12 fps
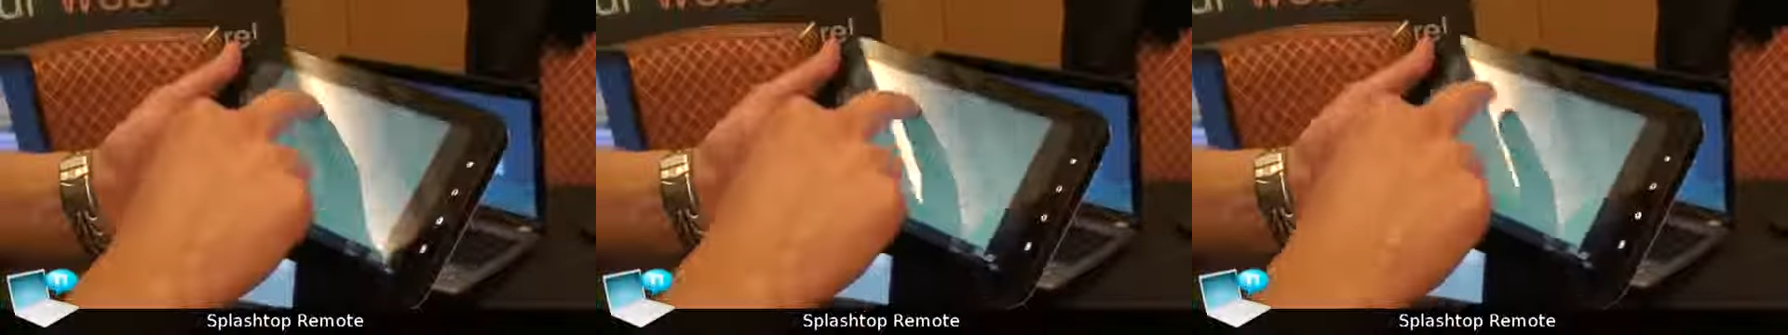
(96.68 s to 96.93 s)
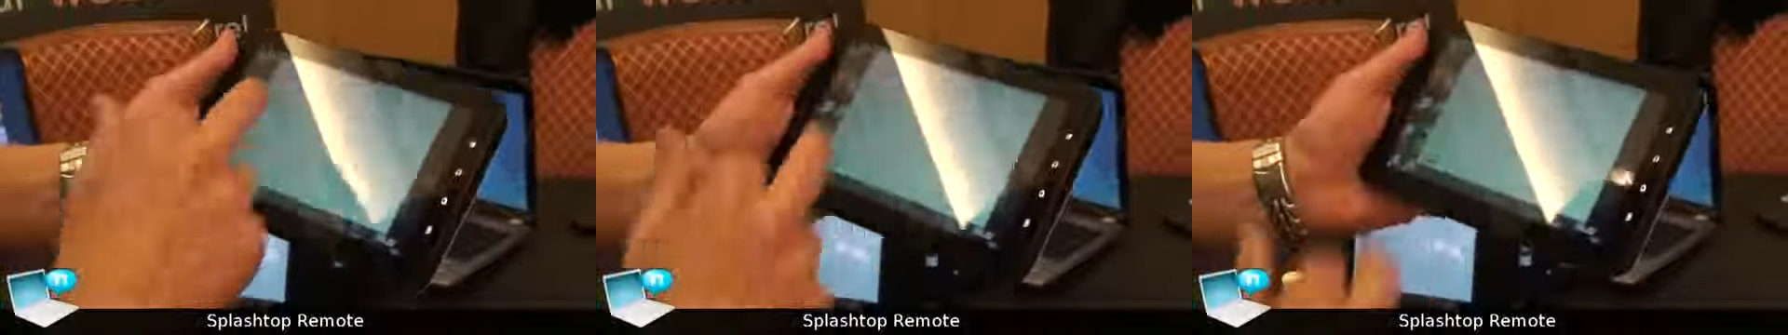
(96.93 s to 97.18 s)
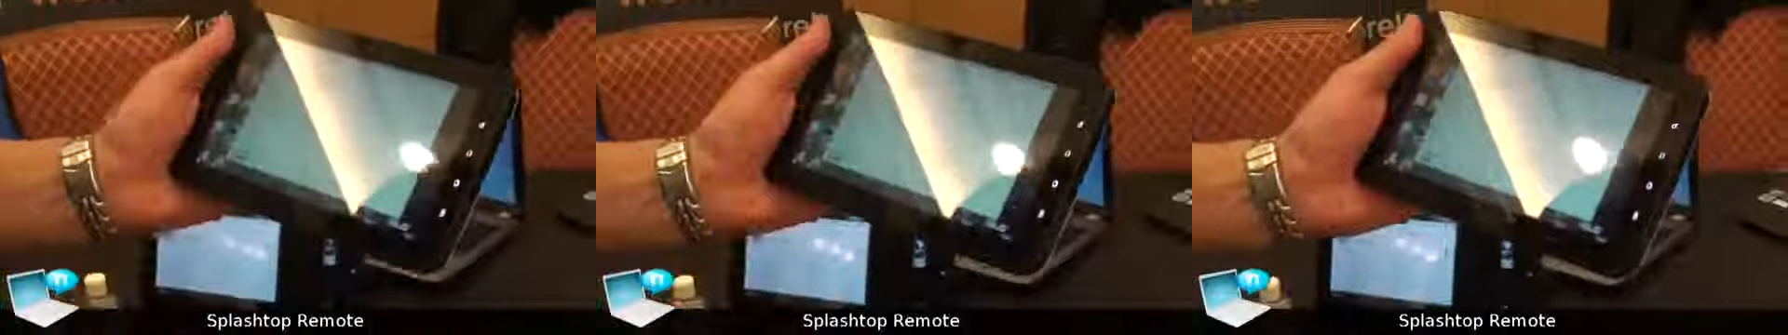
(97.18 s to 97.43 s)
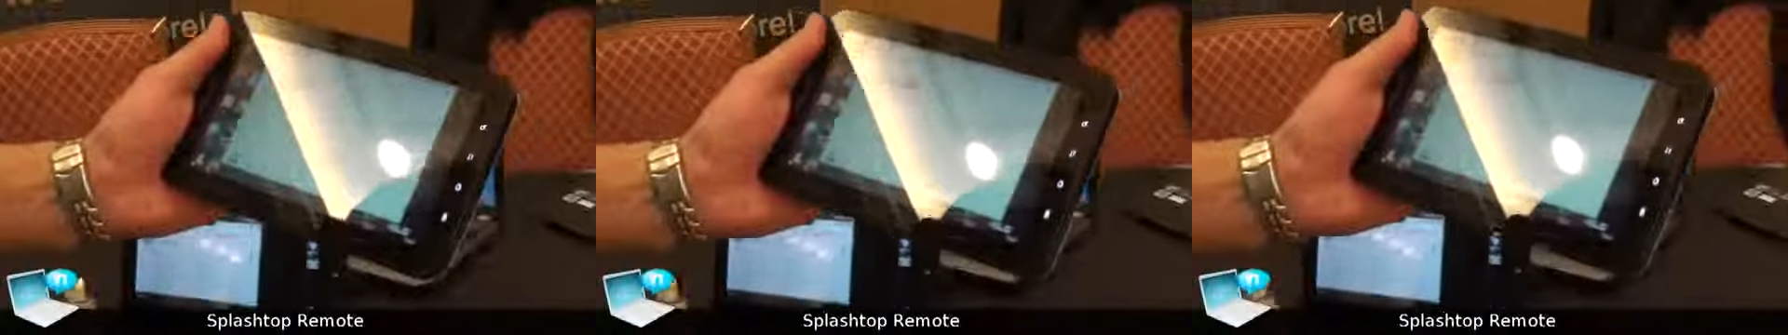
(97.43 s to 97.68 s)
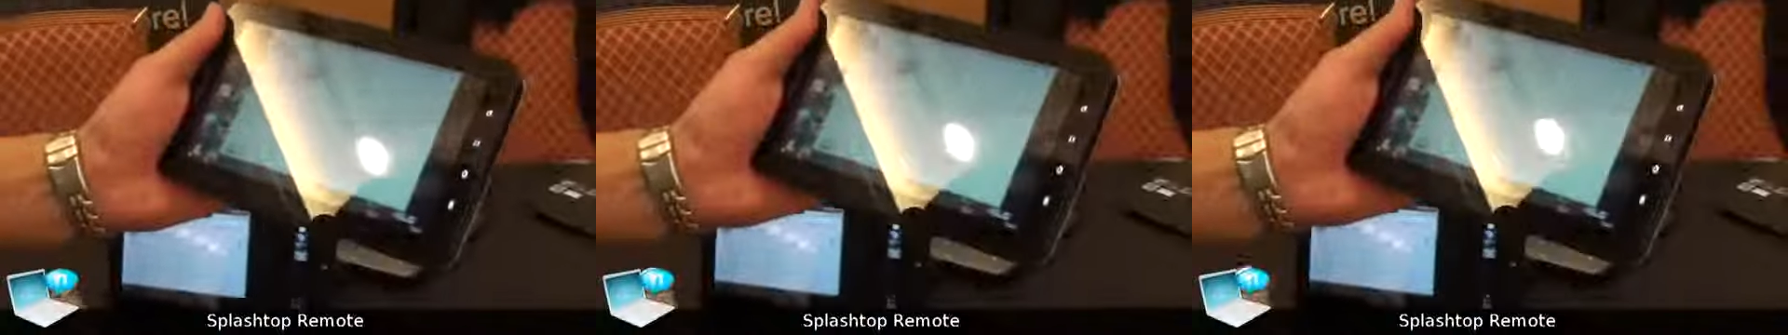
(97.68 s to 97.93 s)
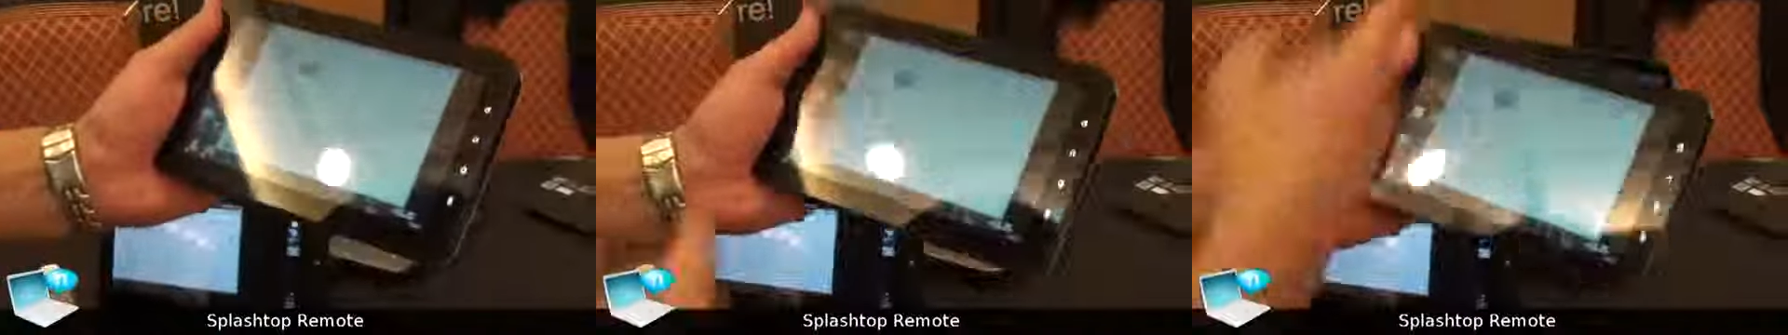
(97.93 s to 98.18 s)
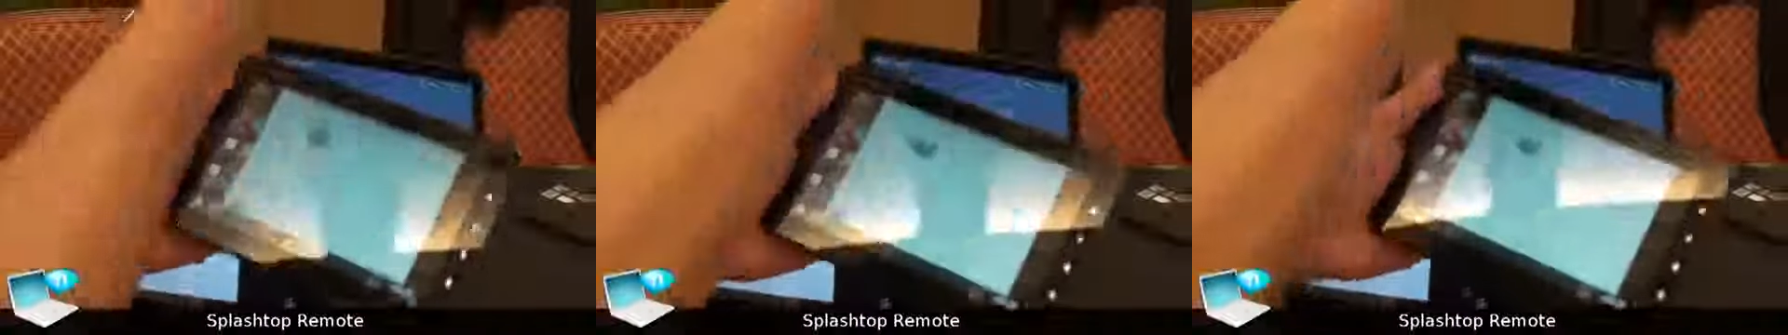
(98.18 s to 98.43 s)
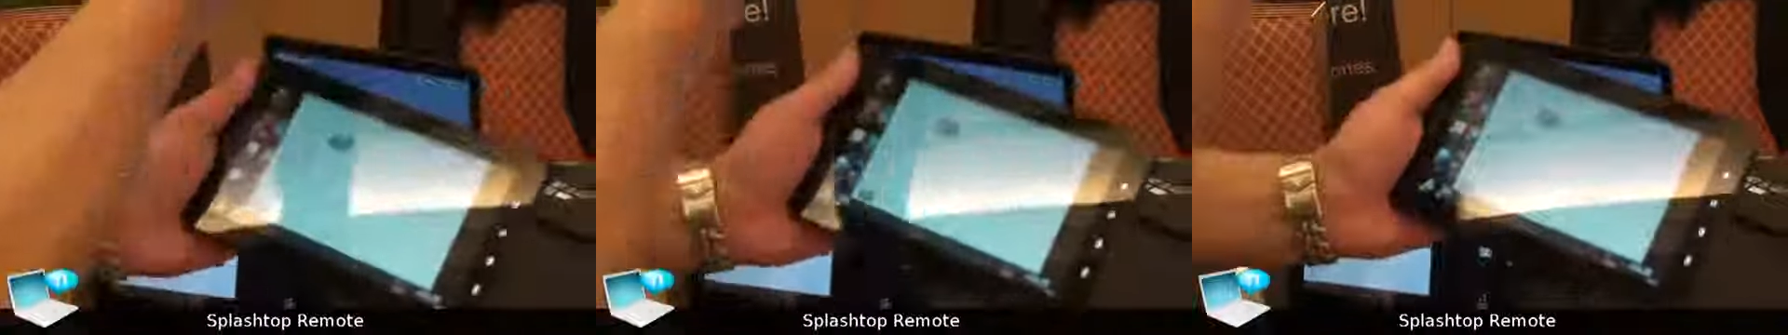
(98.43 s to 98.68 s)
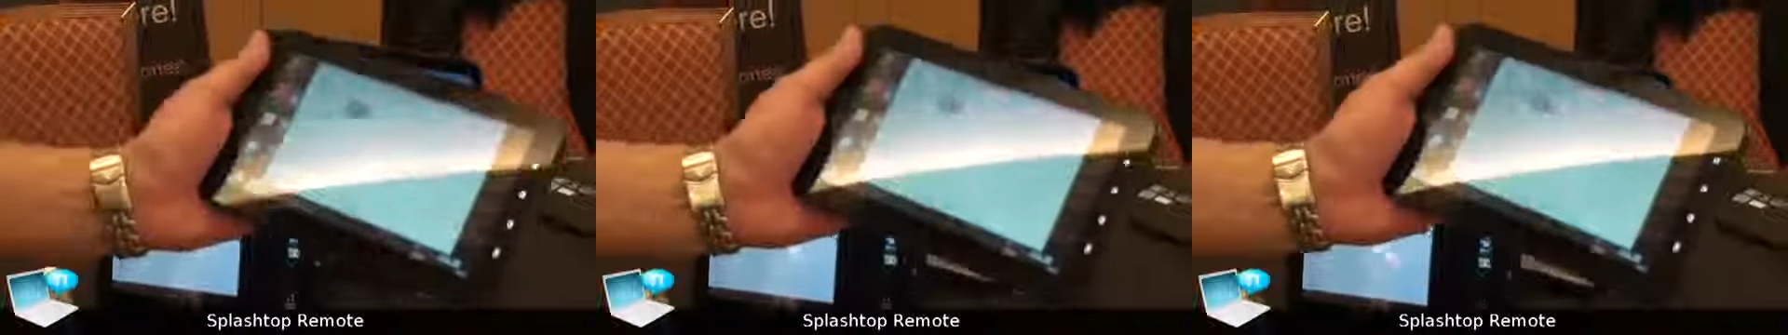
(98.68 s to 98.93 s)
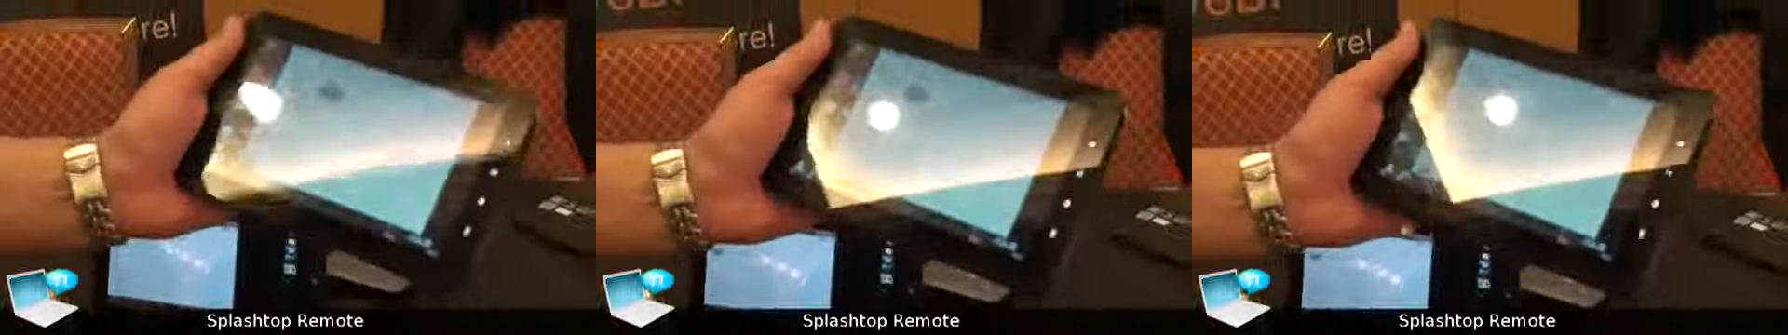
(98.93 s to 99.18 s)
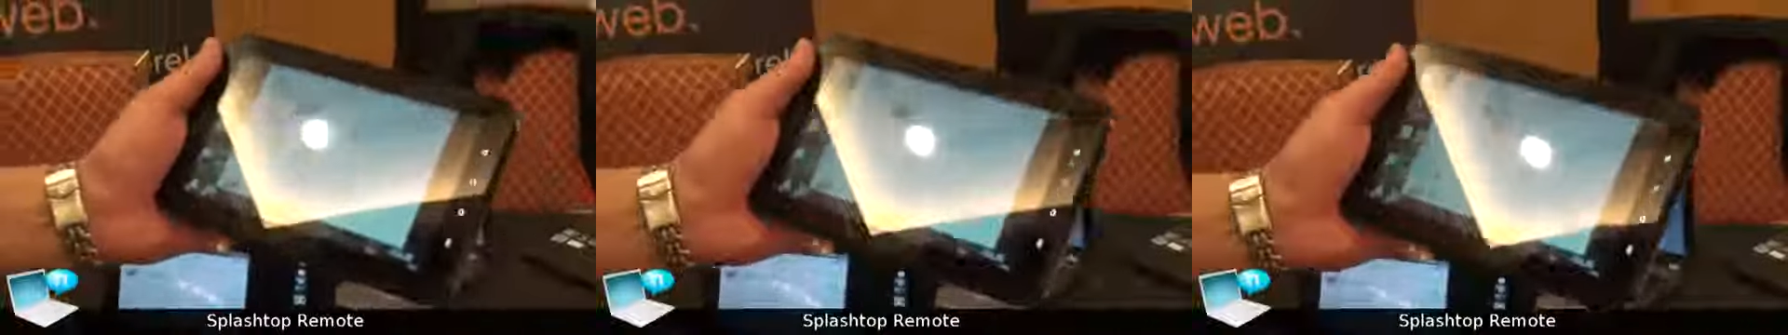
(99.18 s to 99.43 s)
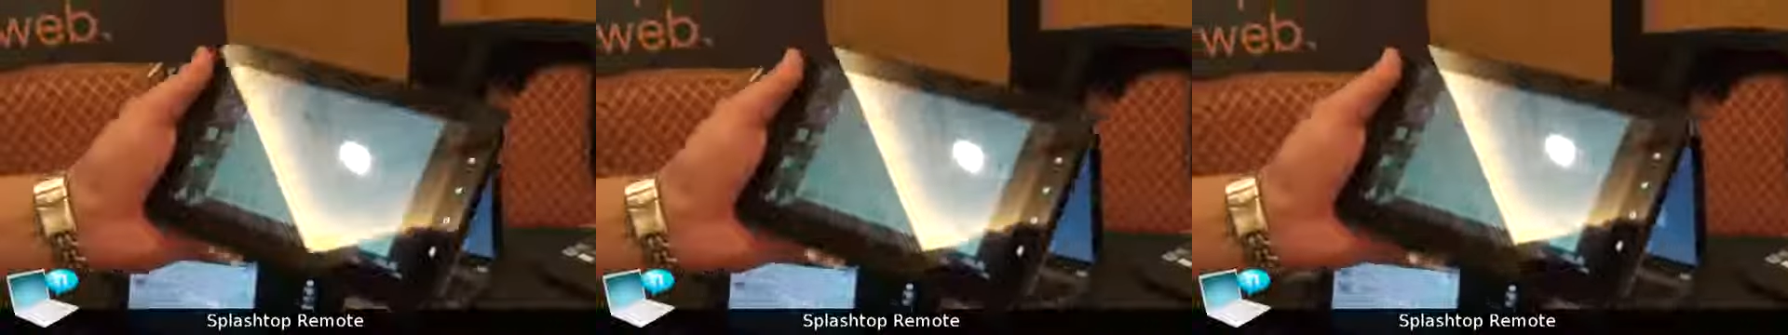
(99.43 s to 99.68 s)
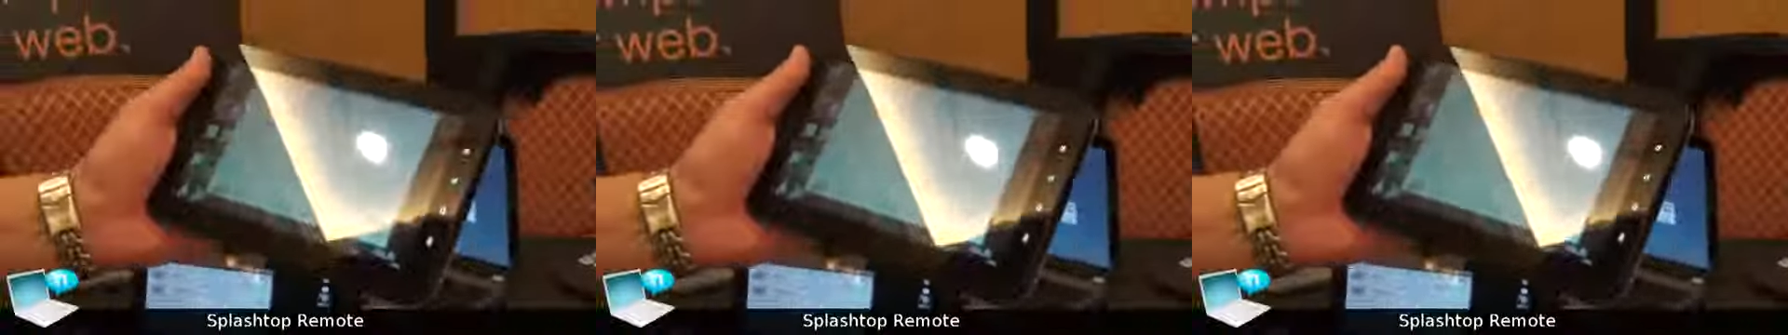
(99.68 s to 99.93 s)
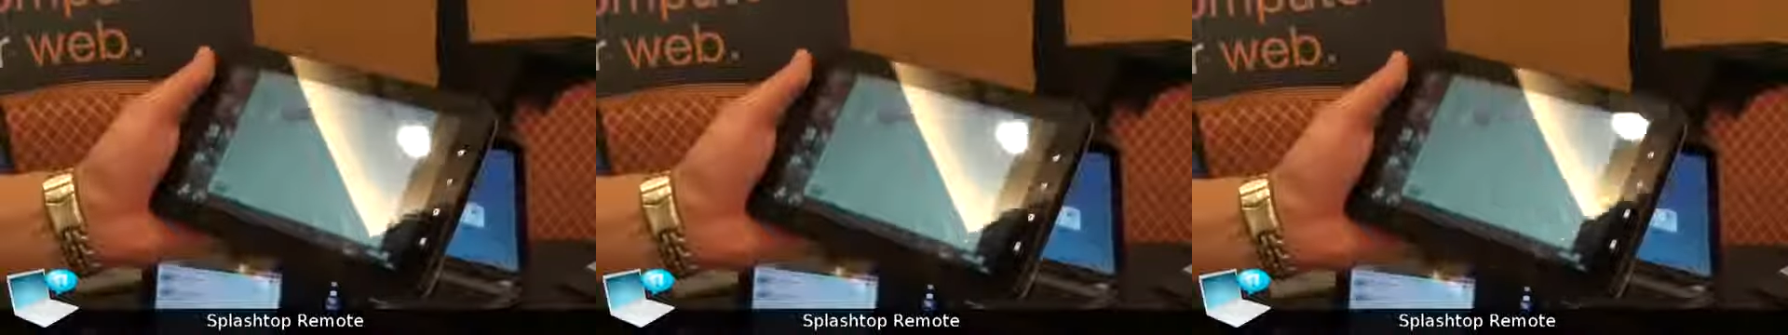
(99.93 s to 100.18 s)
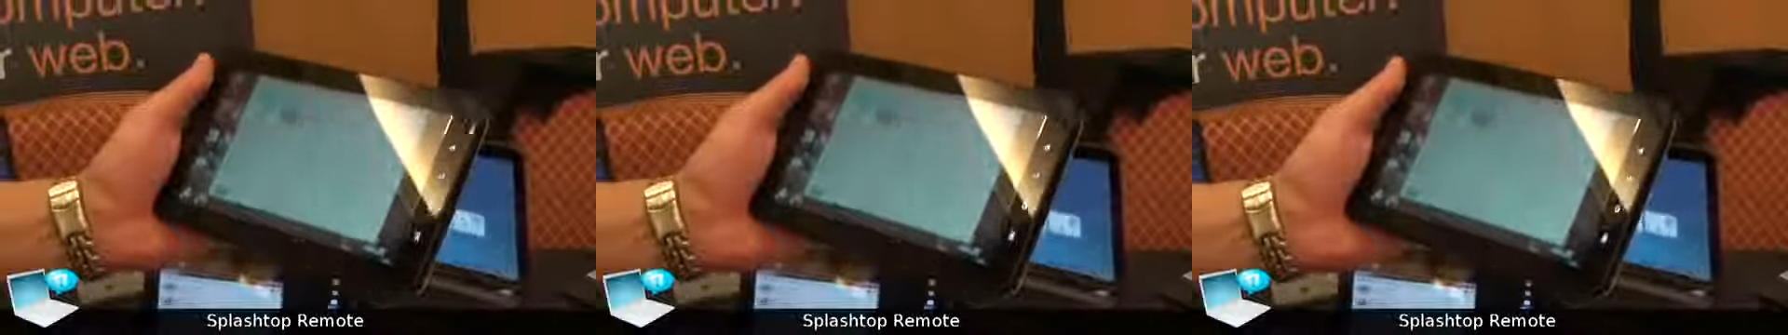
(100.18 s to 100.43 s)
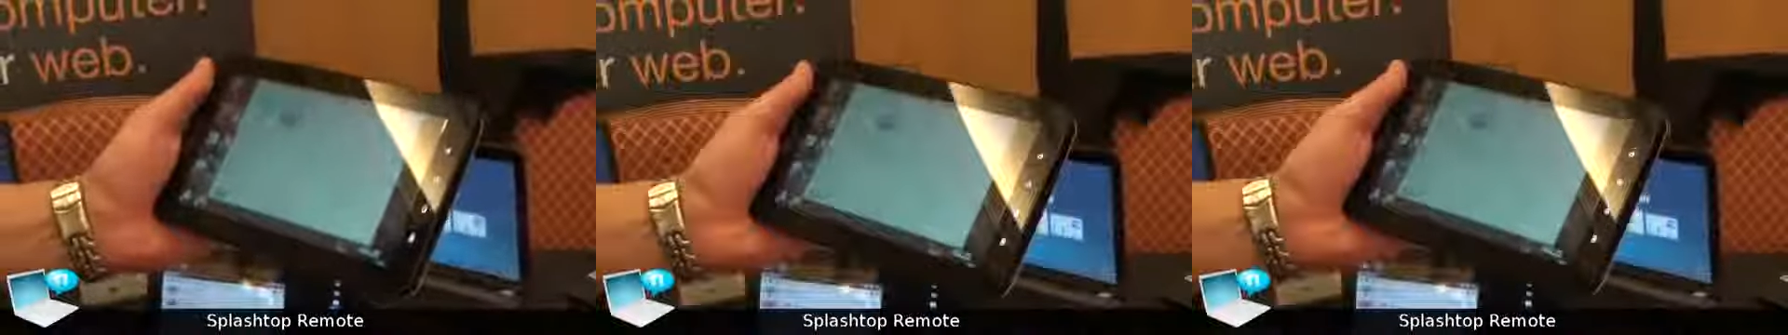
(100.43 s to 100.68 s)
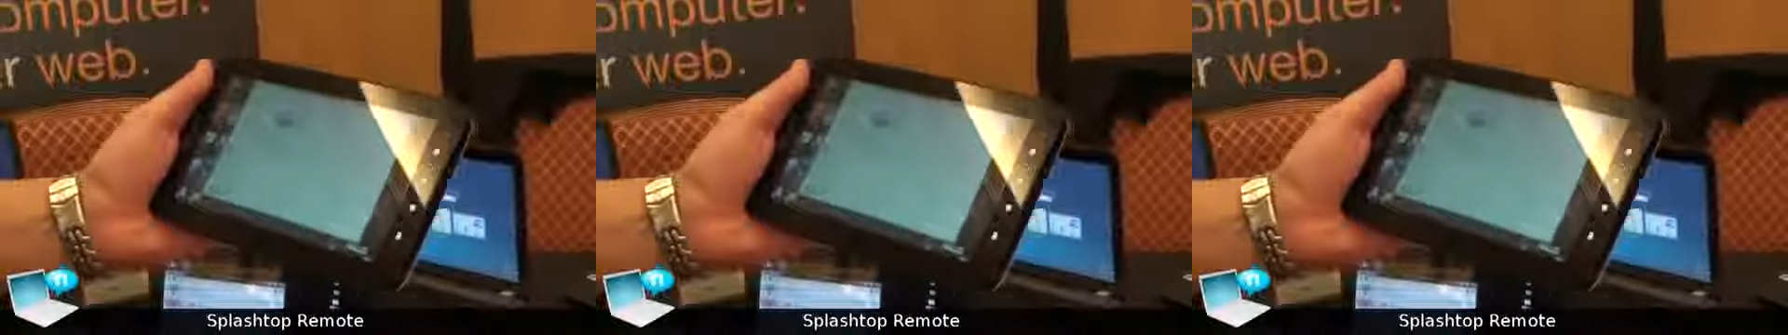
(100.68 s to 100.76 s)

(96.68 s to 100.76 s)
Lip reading: No face is visible, so there are no lips to read.